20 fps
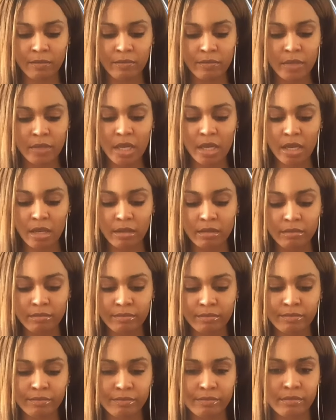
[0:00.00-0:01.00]
yeah
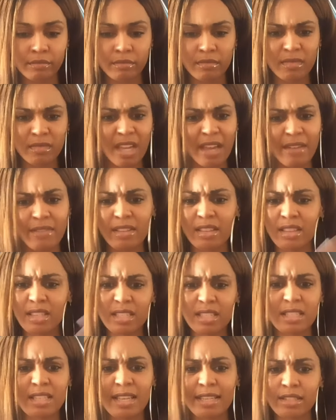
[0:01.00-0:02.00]
i felt
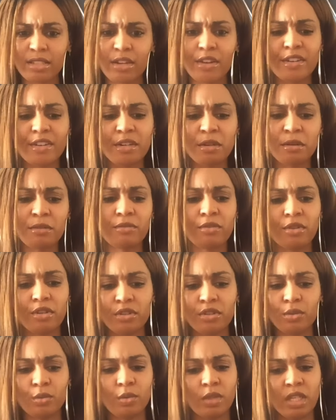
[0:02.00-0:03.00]
this is like turning over a
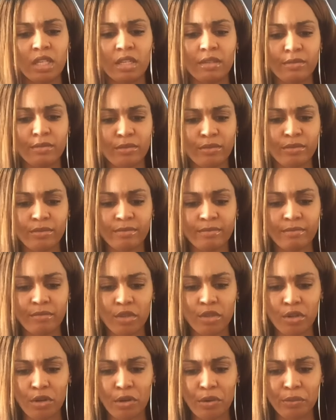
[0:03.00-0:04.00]
new leaf
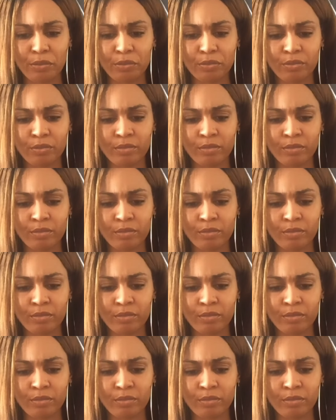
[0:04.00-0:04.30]
you know